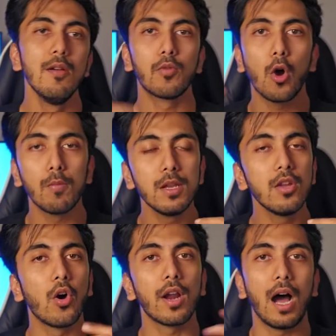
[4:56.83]
probably
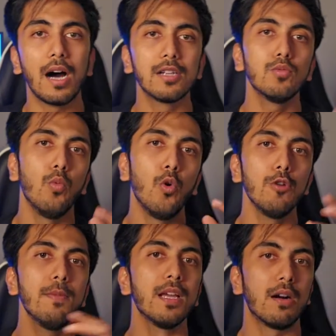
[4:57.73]
your hours
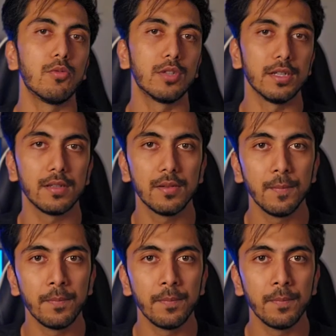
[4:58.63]
won't be counted.